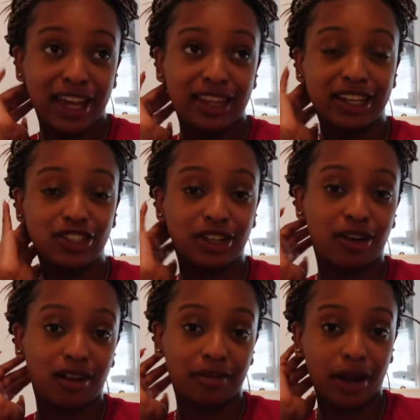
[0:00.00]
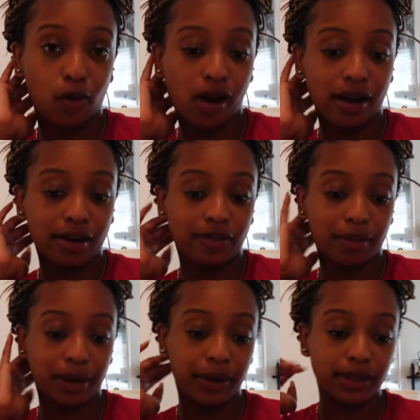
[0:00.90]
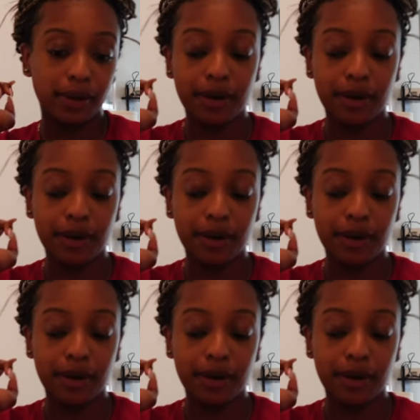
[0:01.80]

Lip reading: They drank all of my water for my birthday